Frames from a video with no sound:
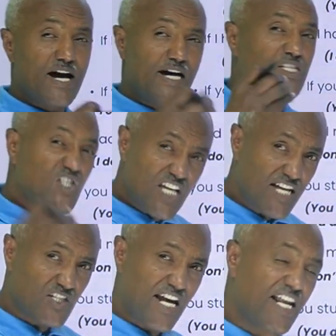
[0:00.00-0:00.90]

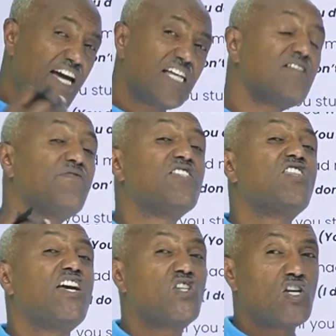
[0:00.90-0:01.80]
sense, a negative
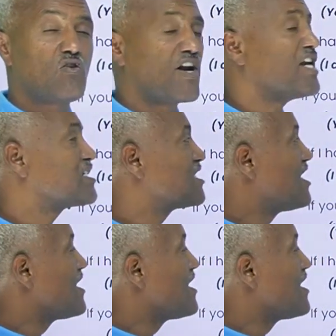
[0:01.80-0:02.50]
intention, or else